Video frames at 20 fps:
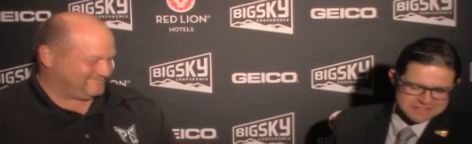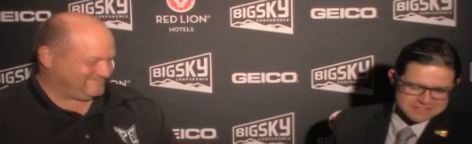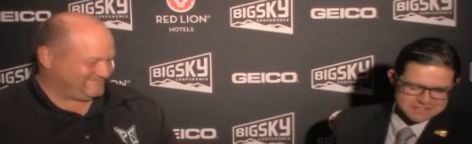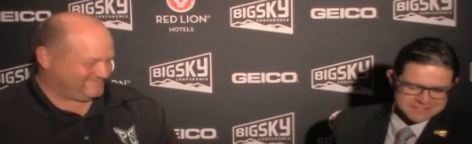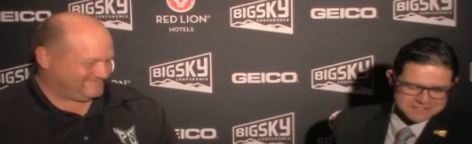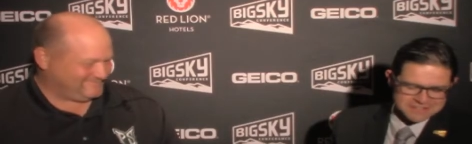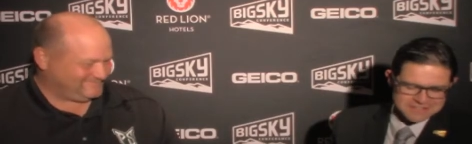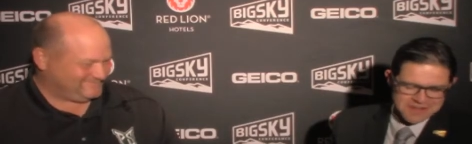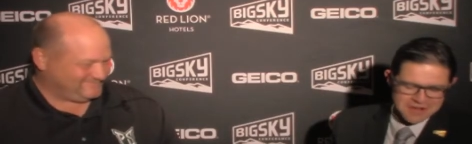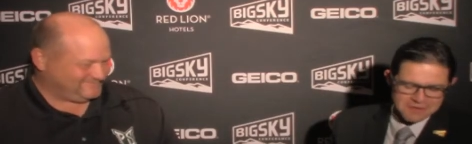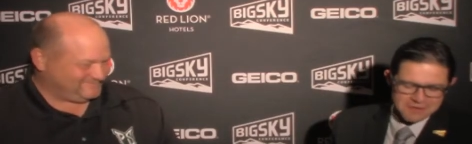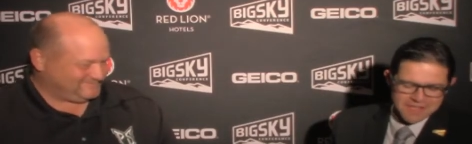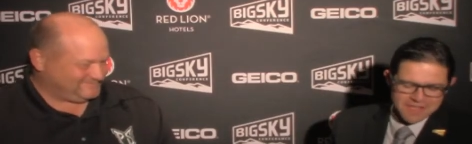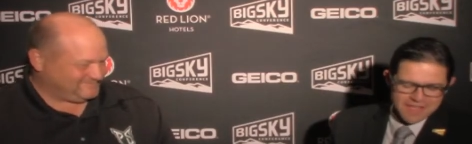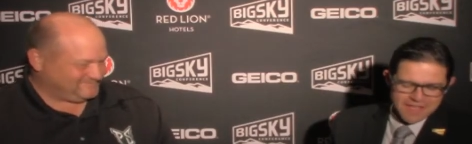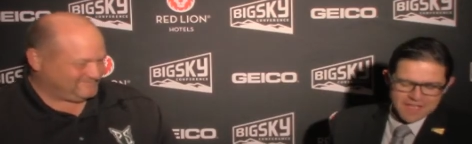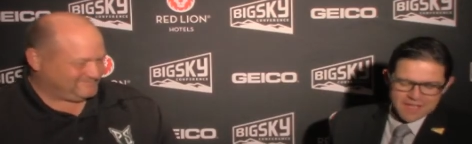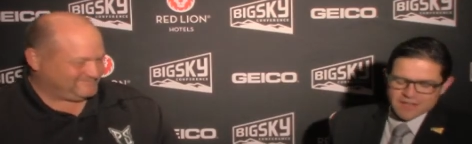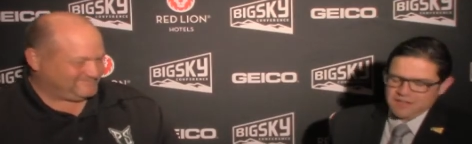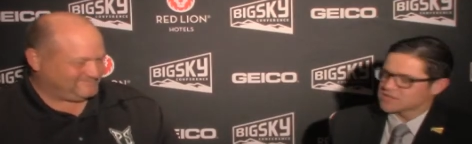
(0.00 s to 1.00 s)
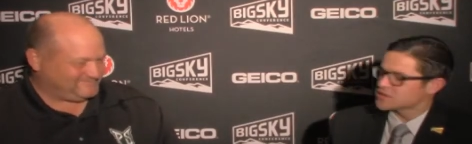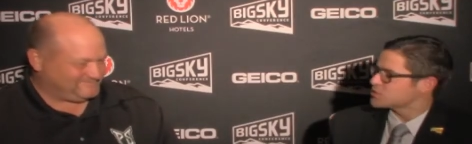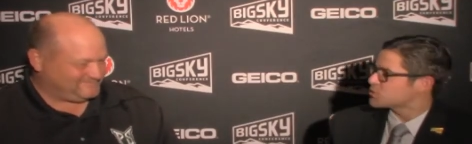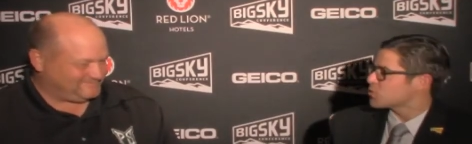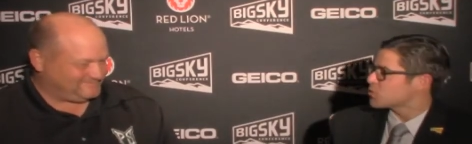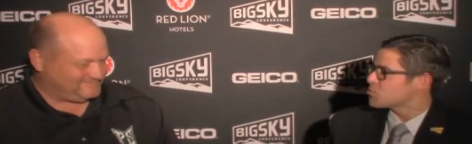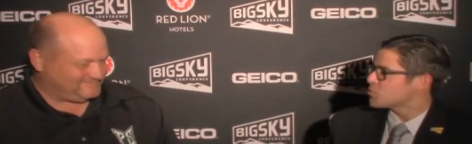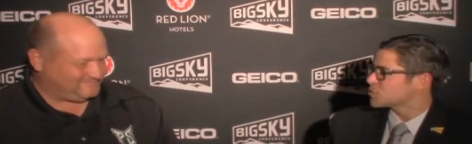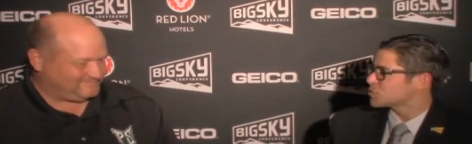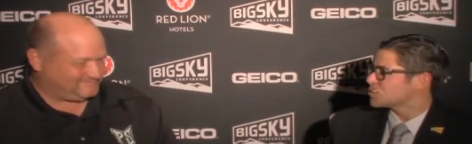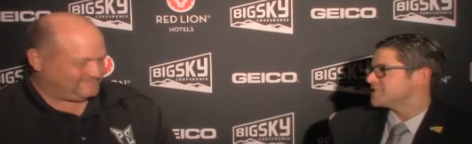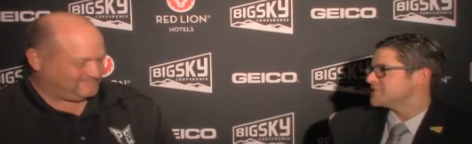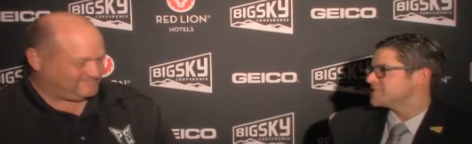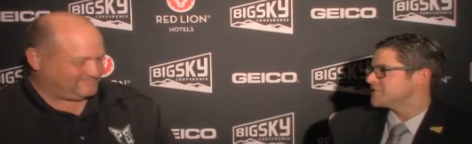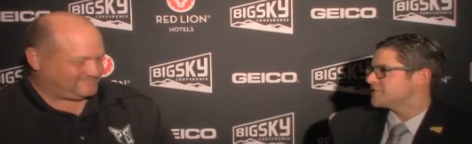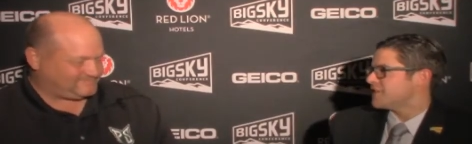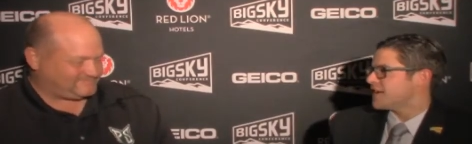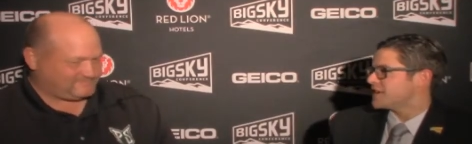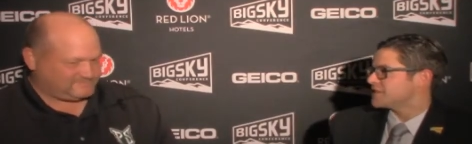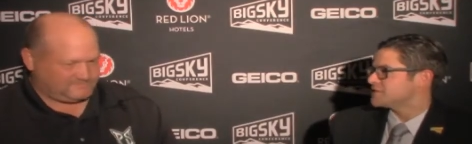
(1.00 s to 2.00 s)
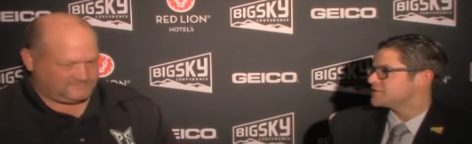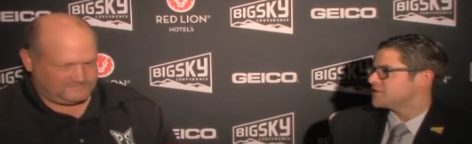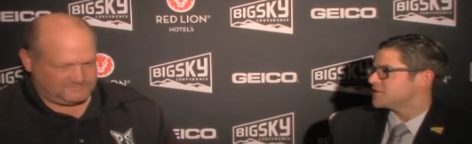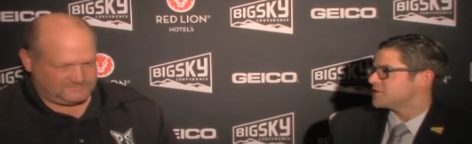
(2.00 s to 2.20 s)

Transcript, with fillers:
Speaker 1: So, storybook season last year